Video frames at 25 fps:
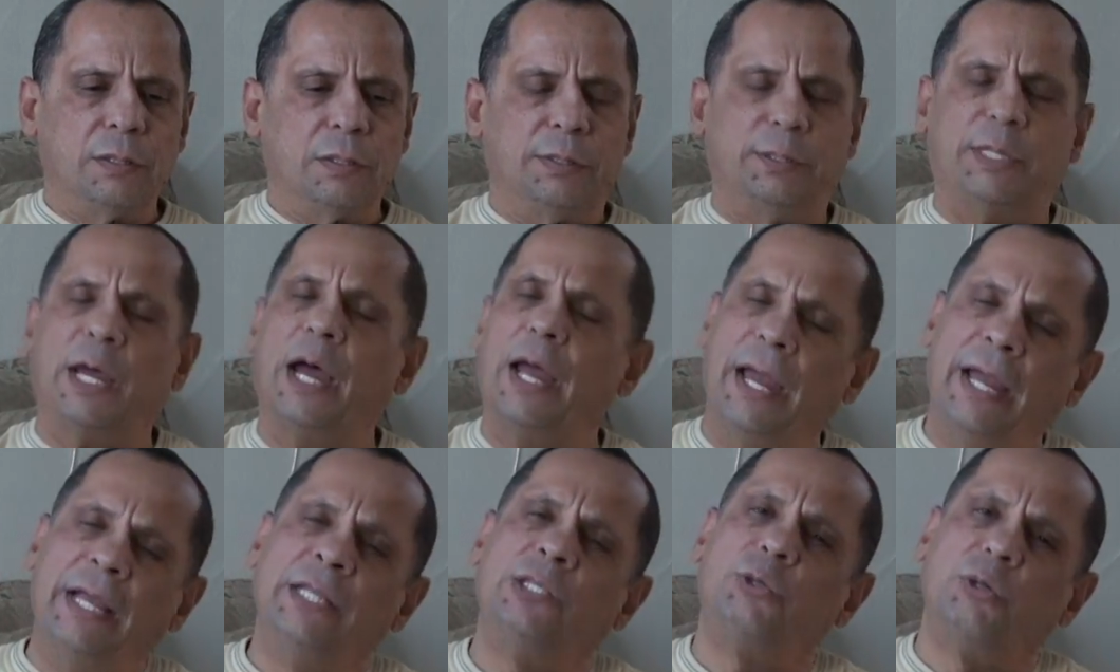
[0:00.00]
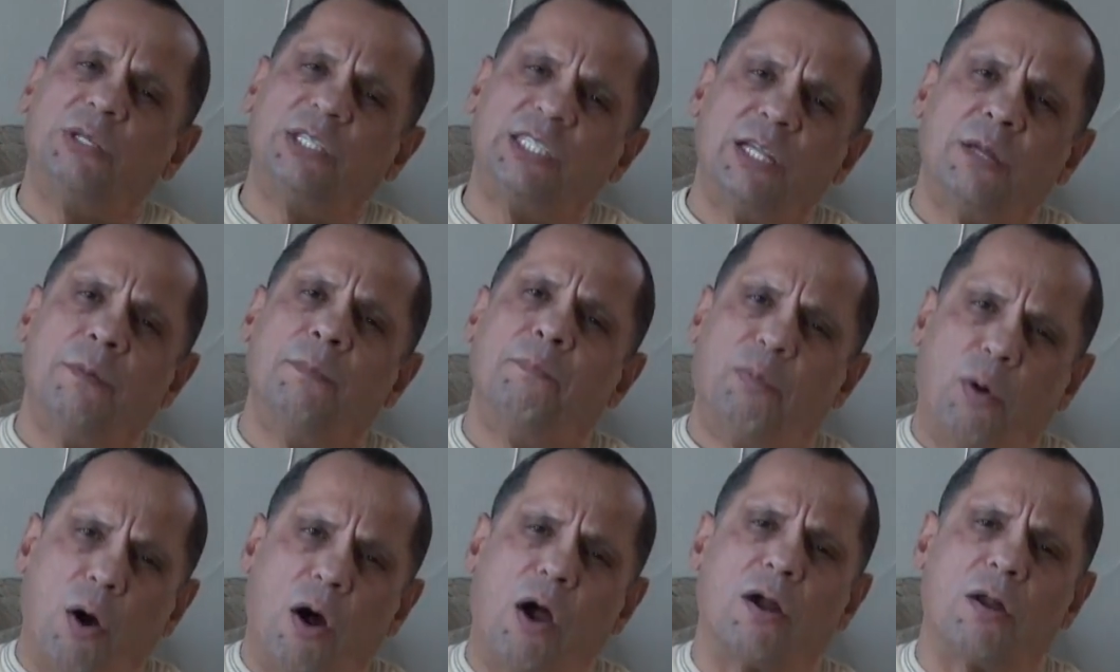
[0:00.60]
The
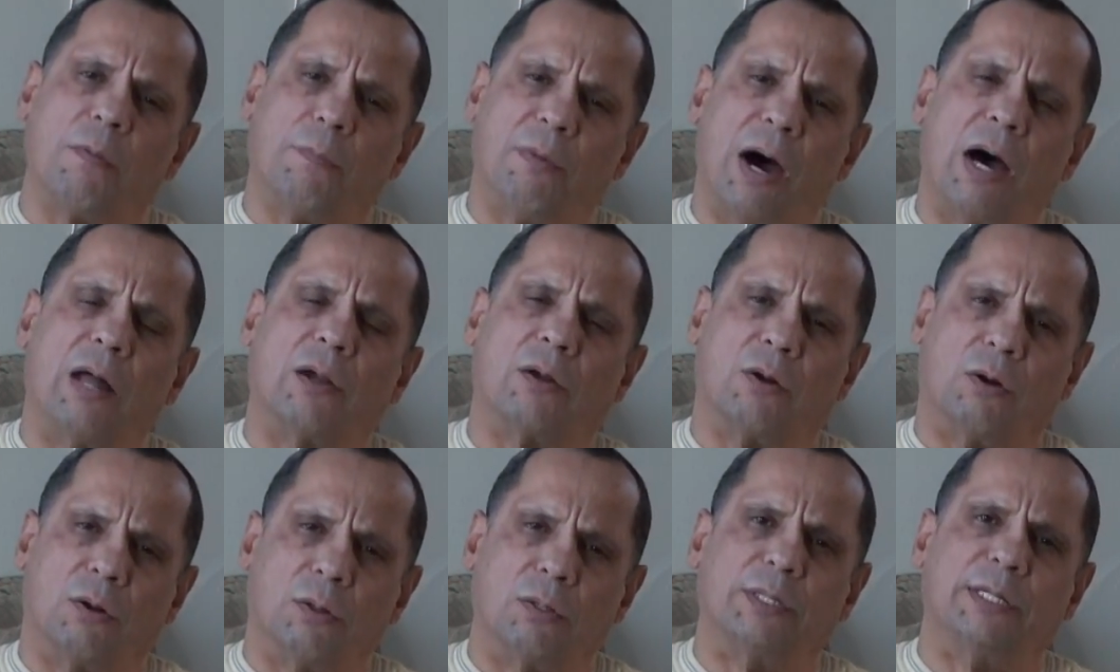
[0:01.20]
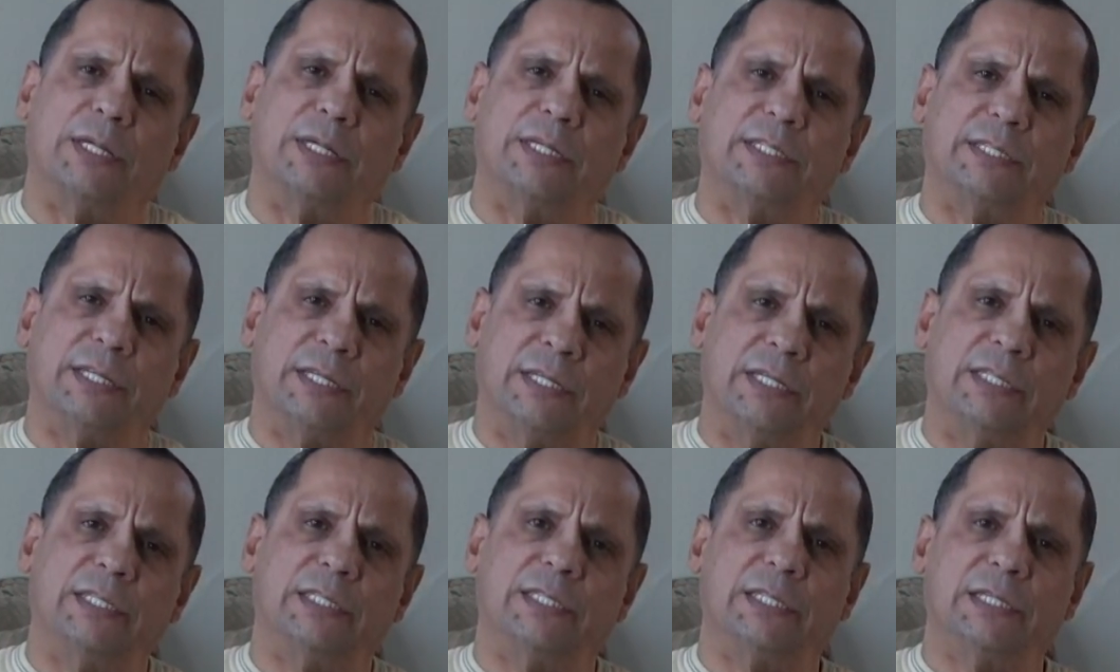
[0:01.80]
interesting part about all this
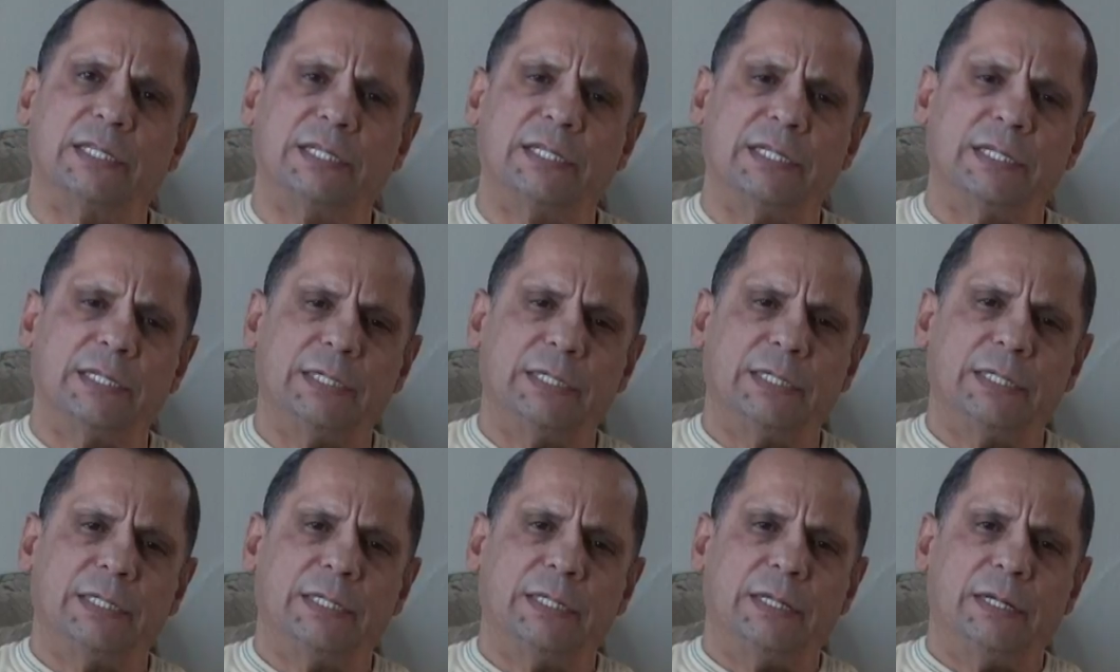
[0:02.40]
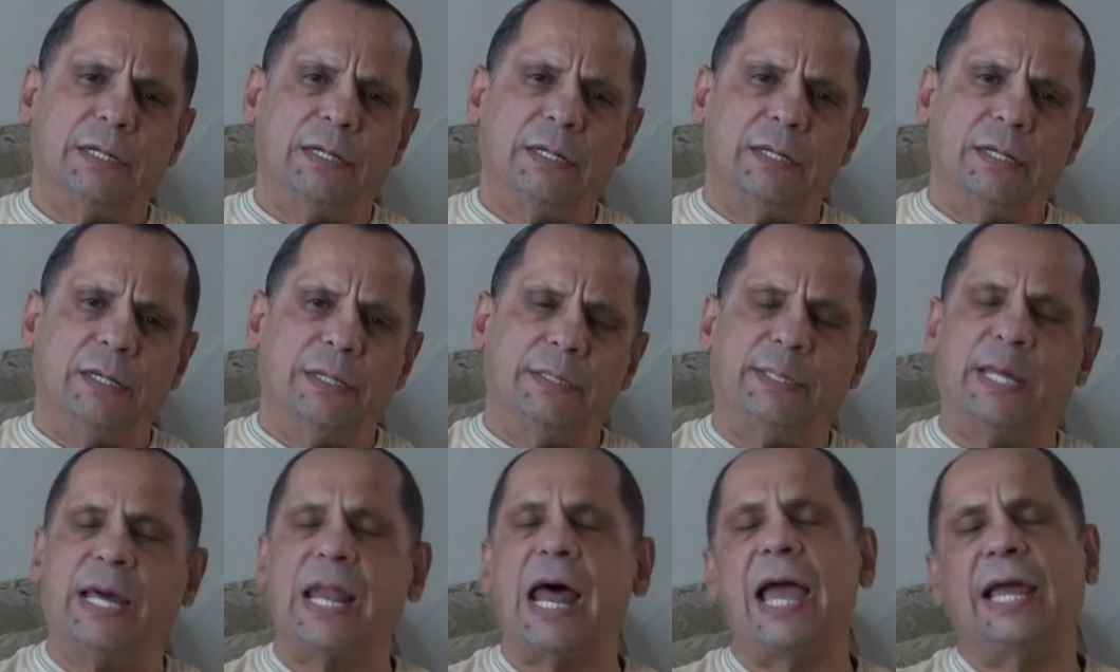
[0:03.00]
is
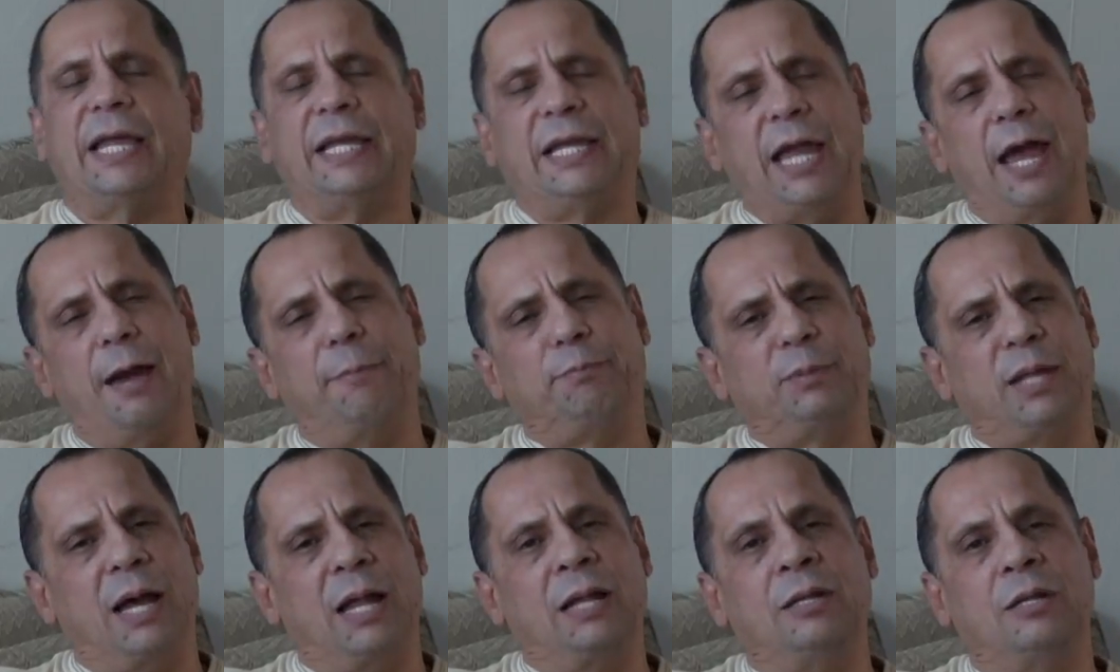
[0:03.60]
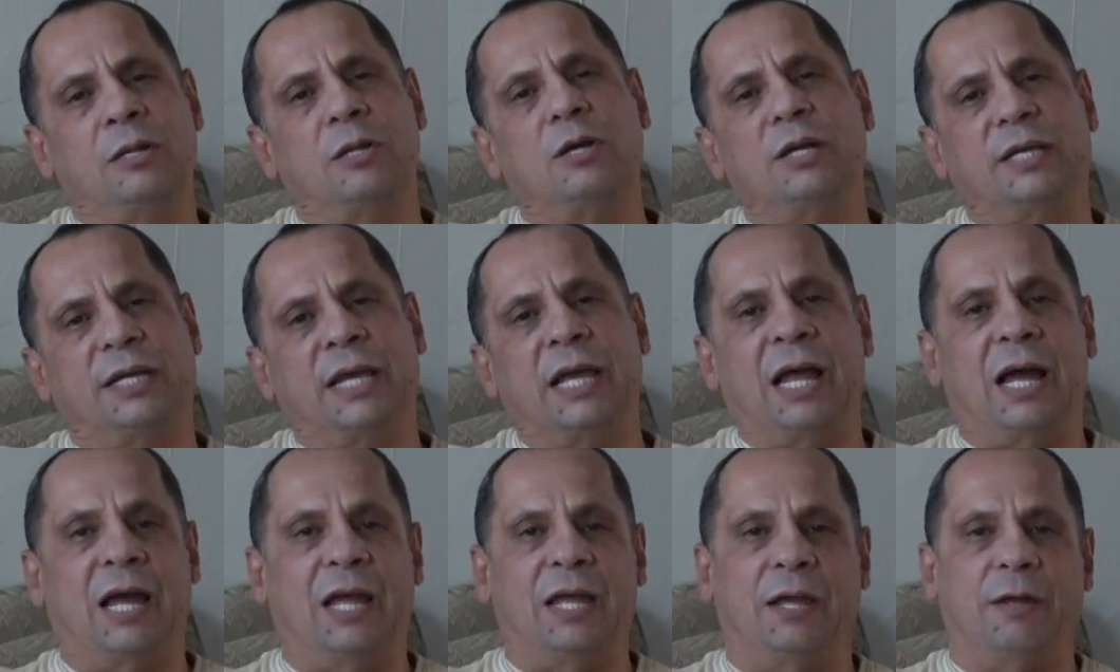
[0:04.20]
that I kept on
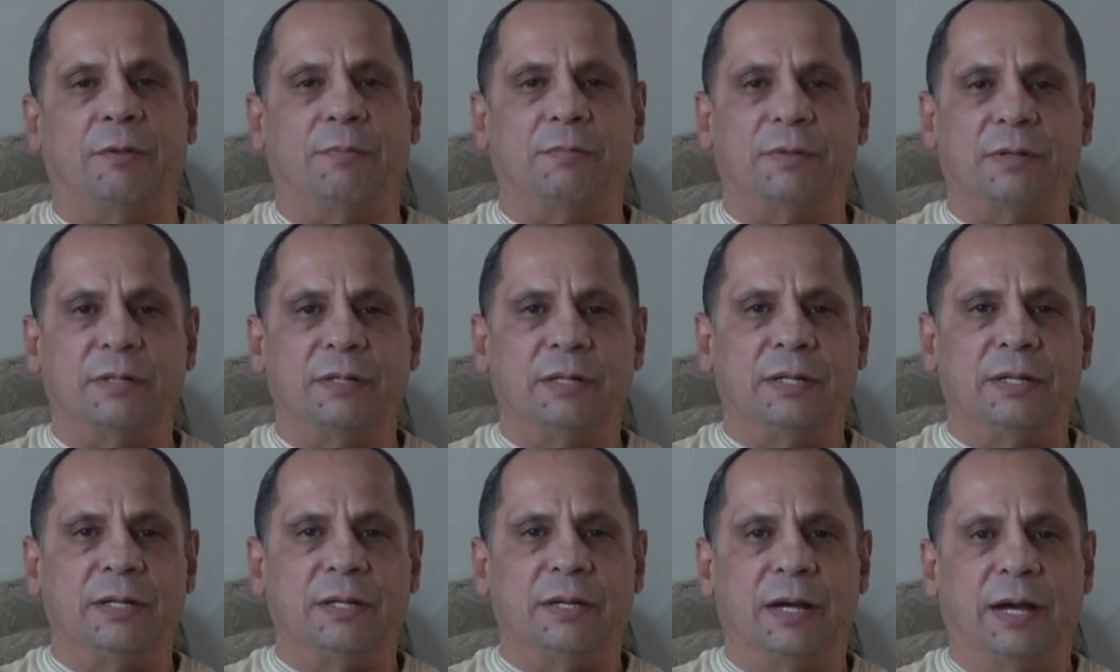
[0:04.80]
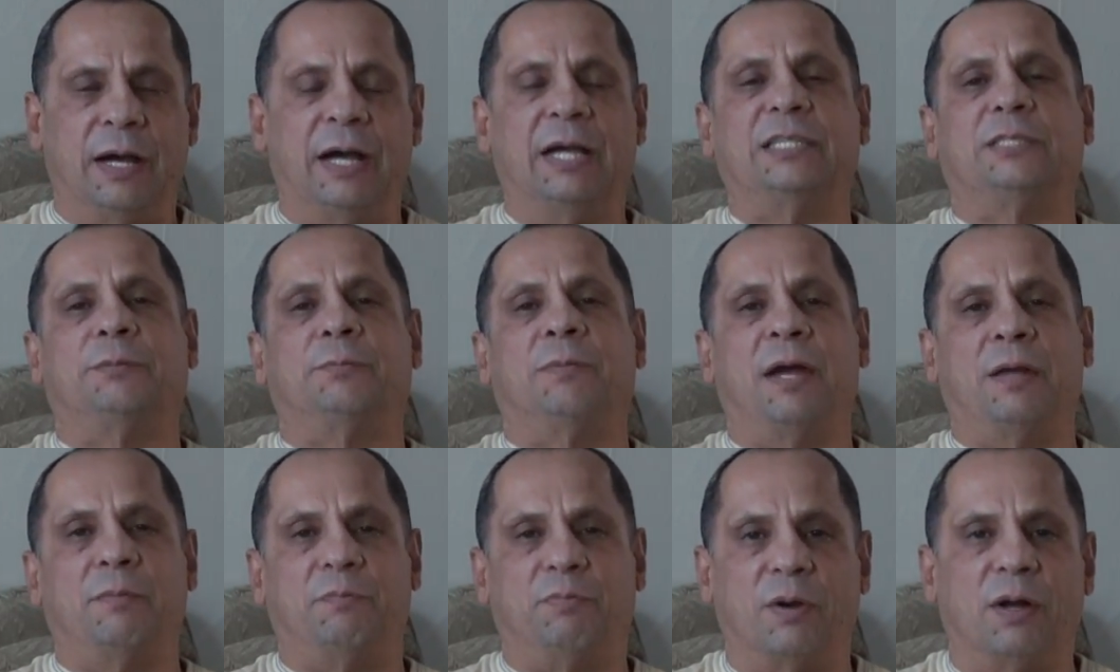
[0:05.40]
looking at him as
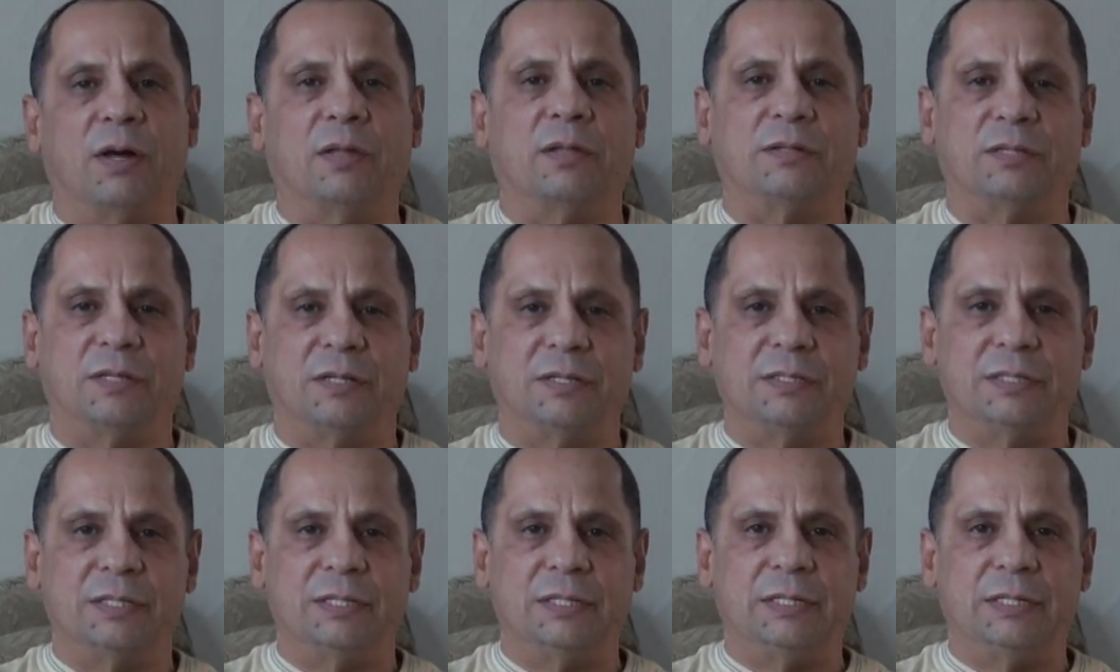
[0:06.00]
my brother,